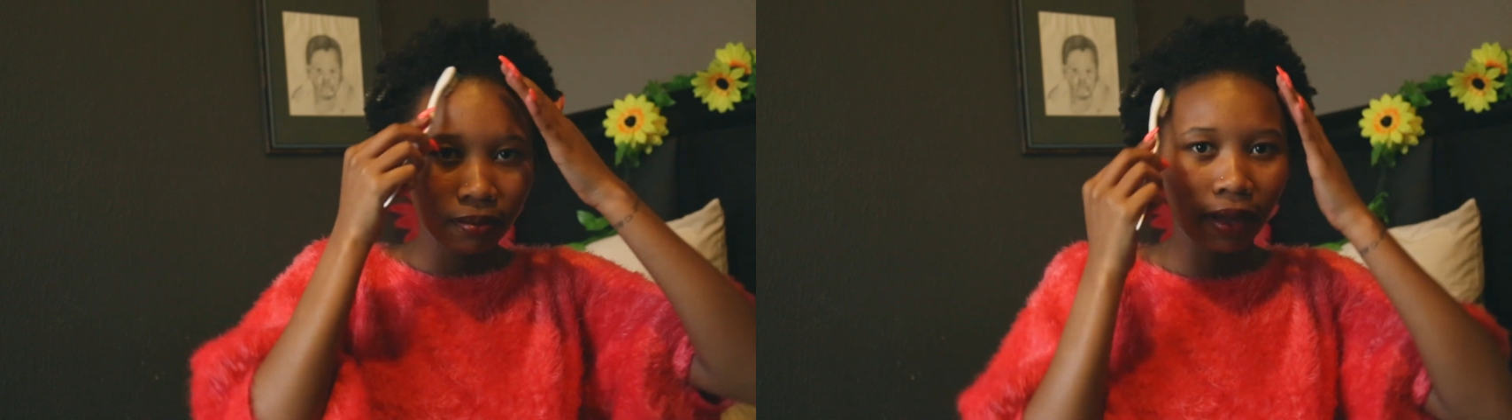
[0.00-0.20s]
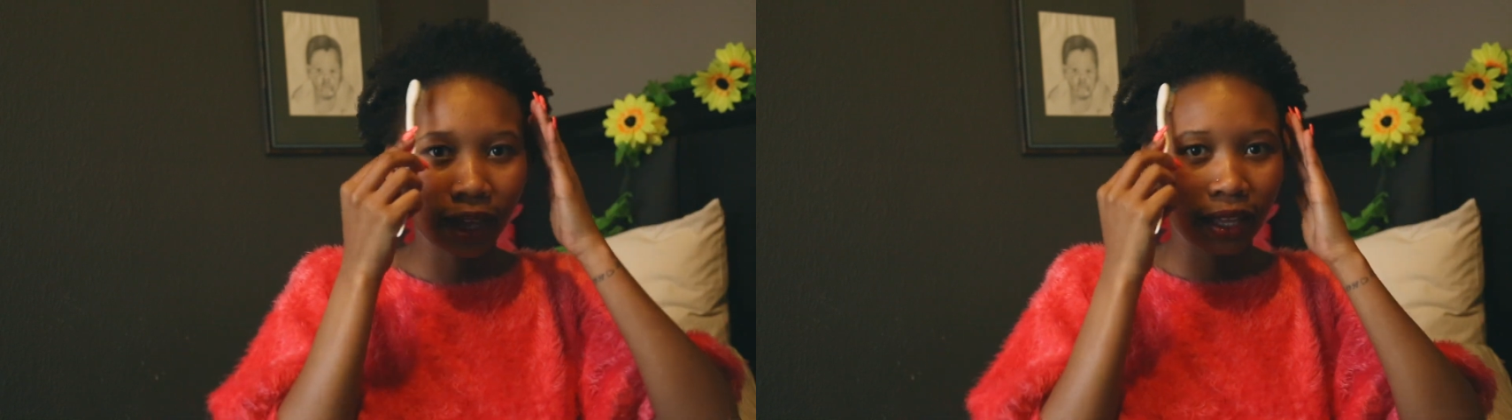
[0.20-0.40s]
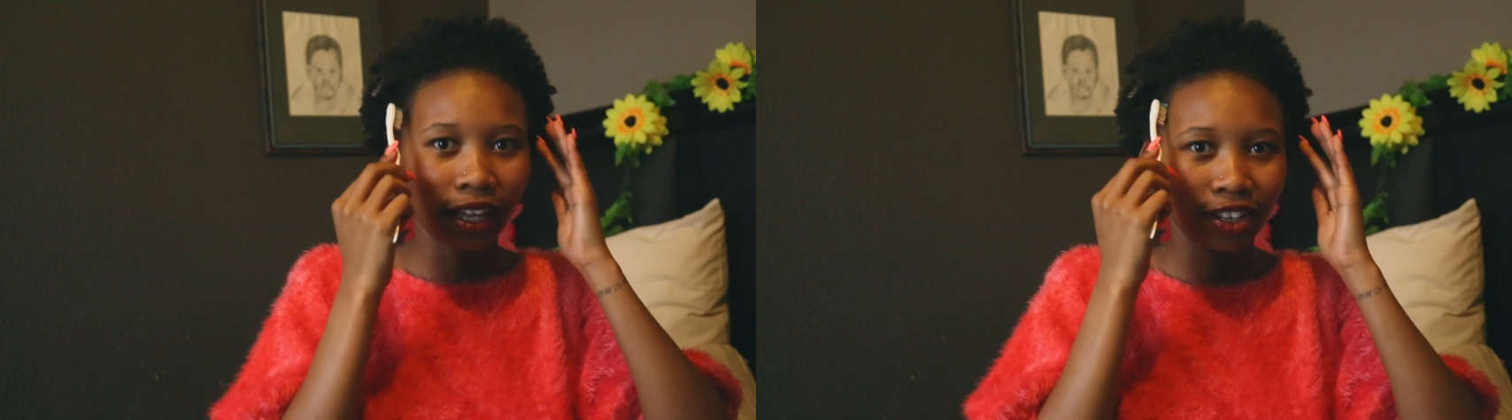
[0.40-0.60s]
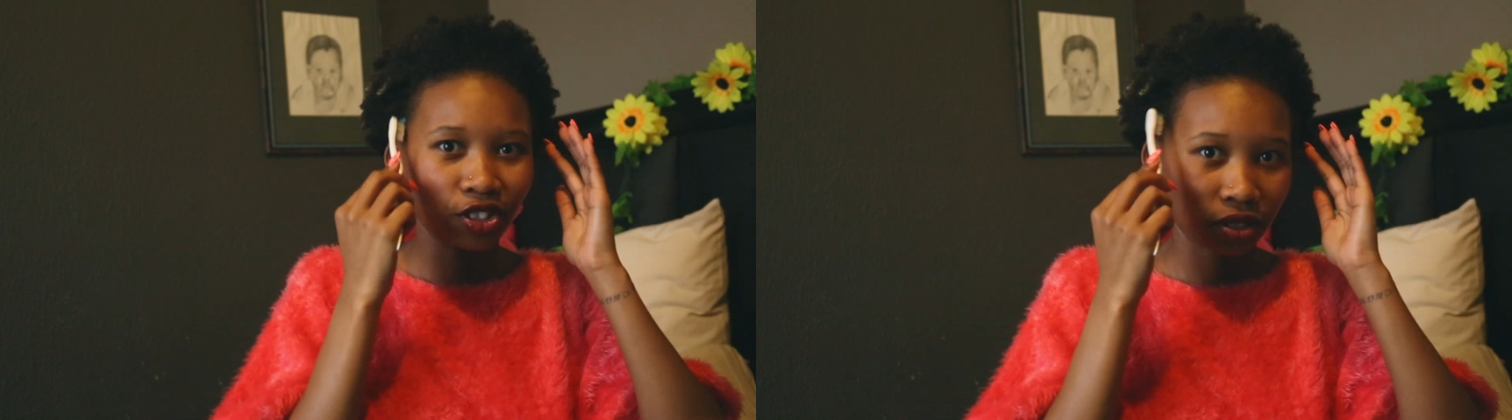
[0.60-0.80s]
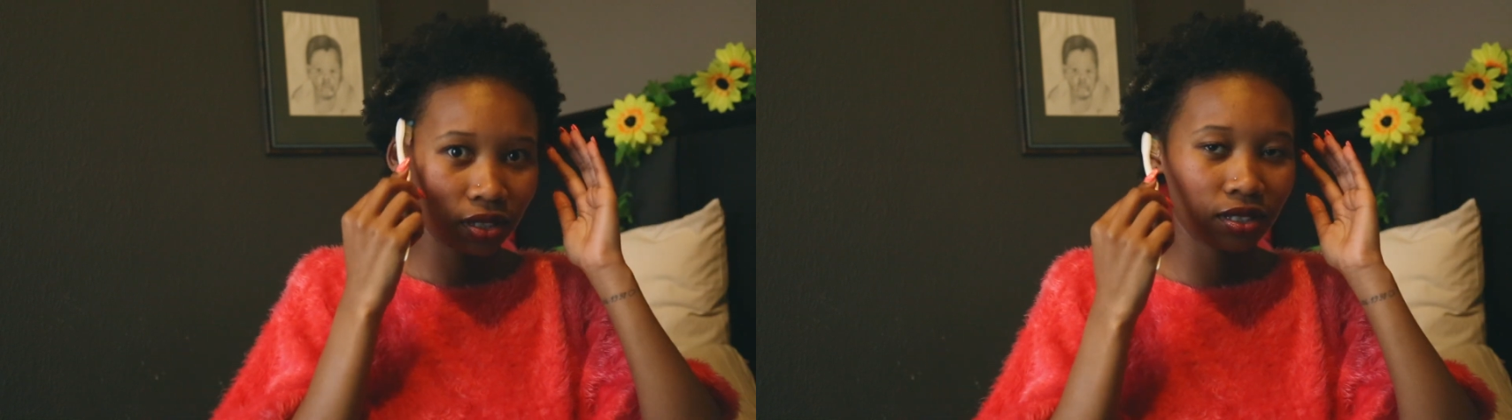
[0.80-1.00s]
my
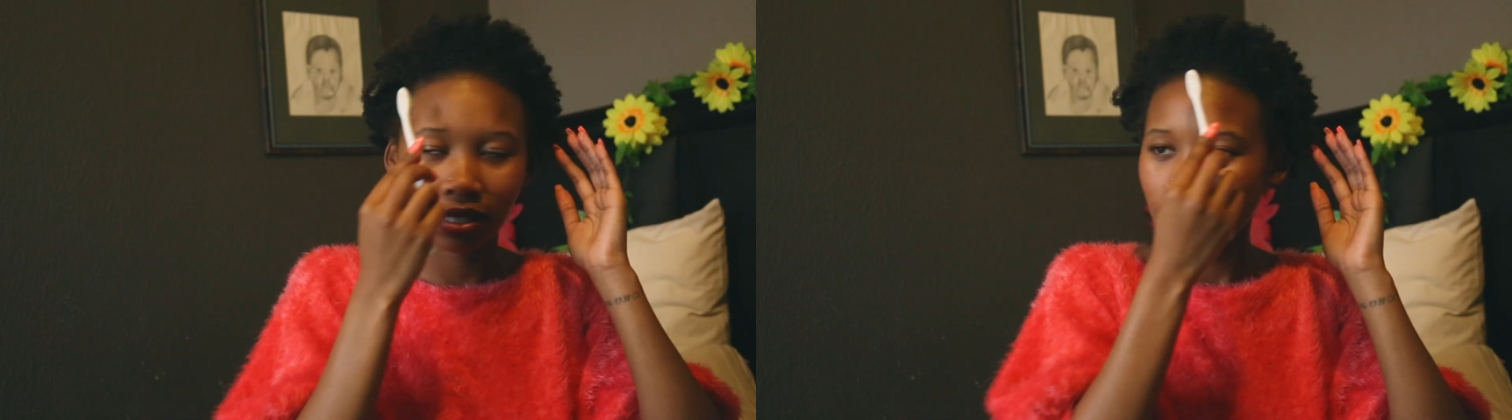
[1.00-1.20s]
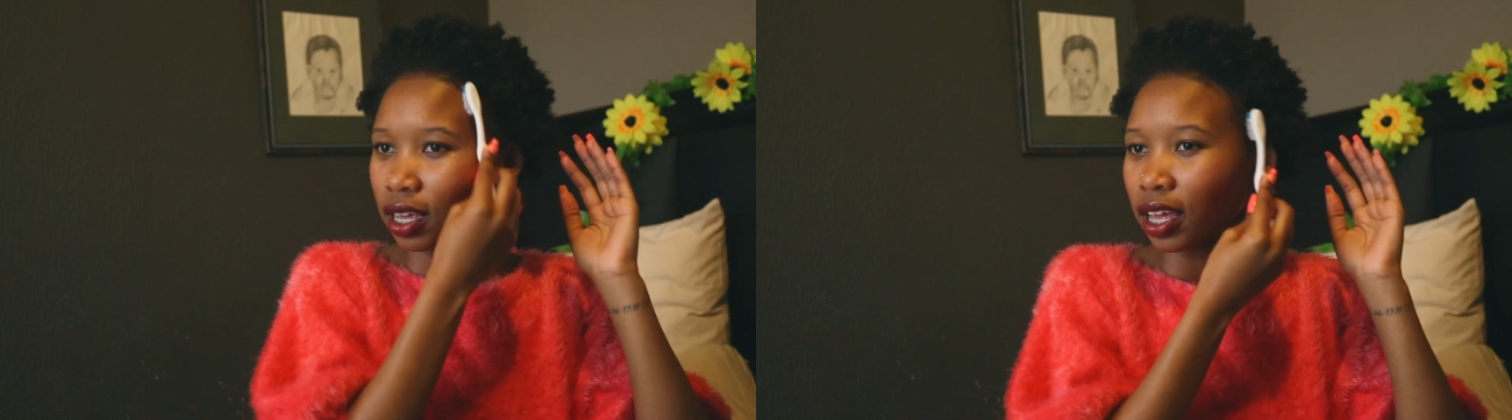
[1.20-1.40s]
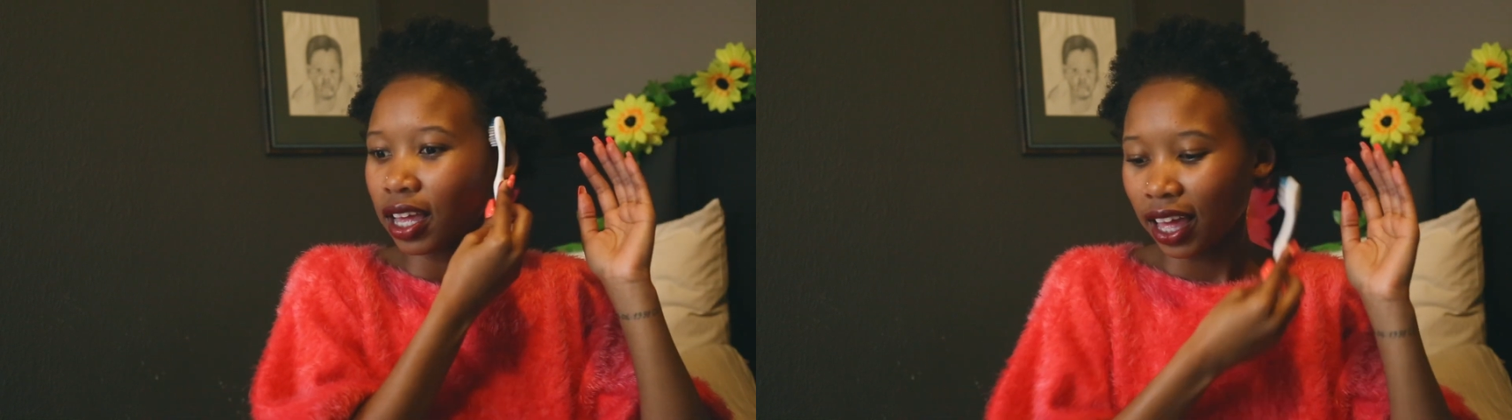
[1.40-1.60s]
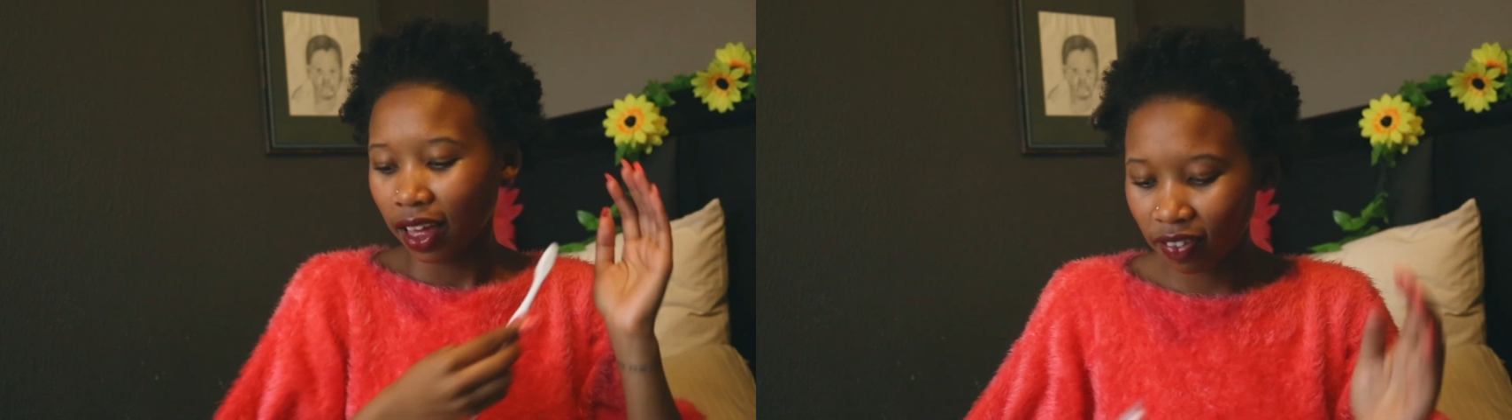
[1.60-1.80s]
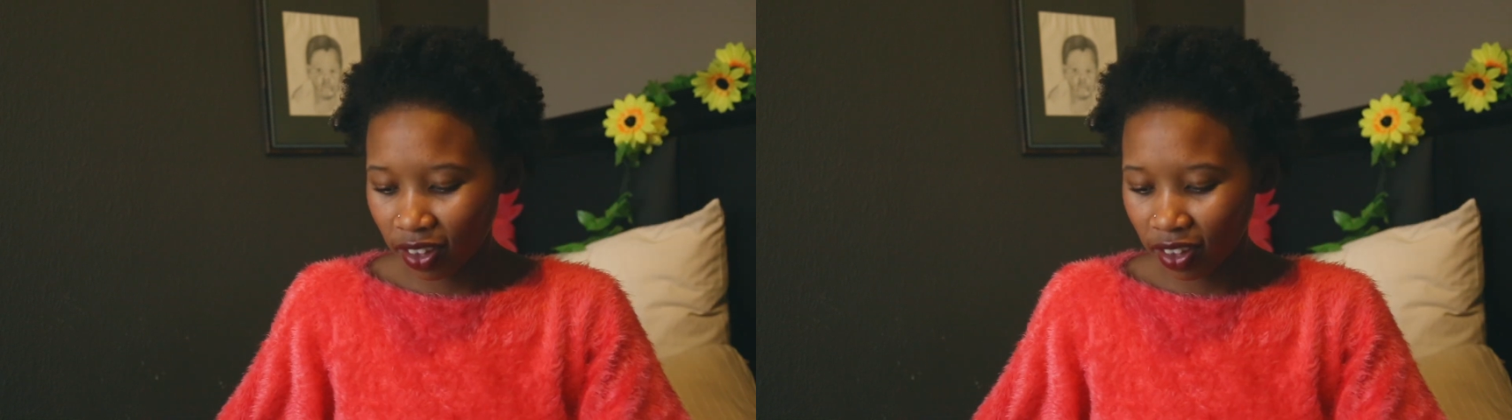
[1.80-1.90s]
edges, and